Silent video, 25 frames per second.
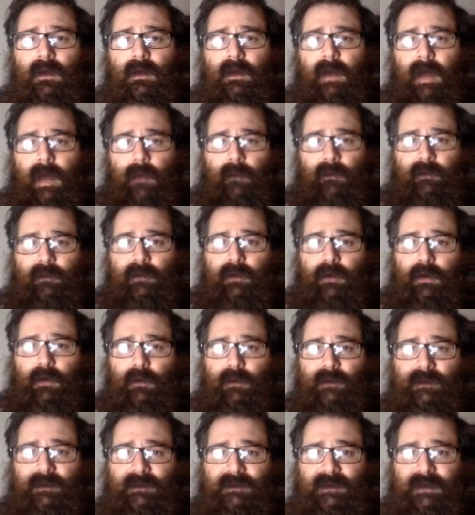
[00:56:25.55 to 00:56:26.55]
I would go
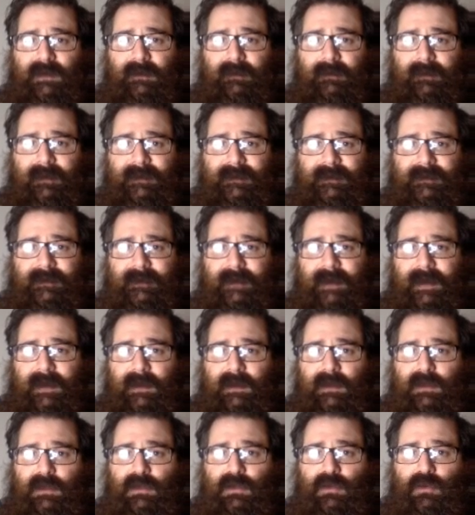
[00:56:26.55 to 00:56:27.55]
and say, let's let
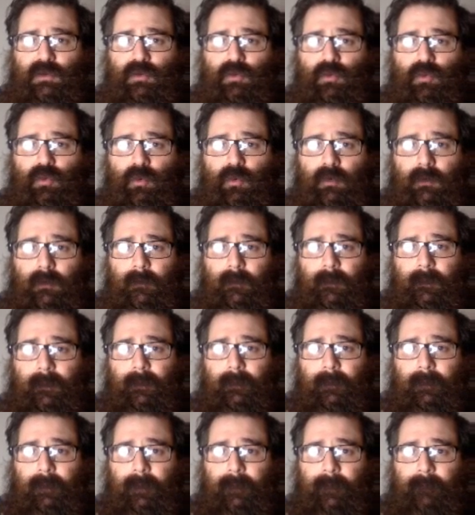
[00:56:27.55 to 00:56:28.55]
u
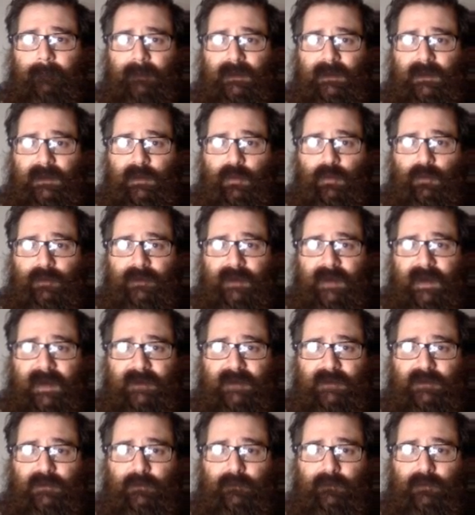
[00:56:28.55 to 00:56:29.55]
be equal to
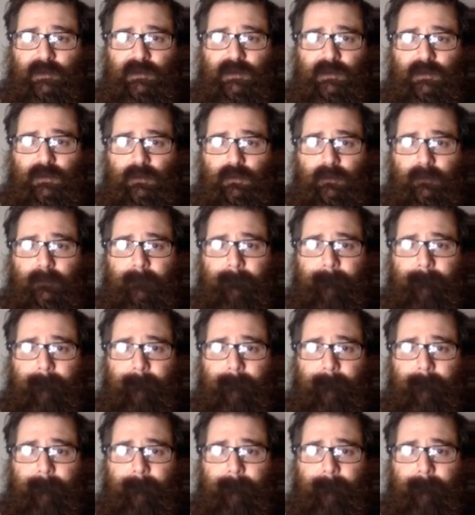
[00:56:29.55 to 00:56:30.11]
x over 2.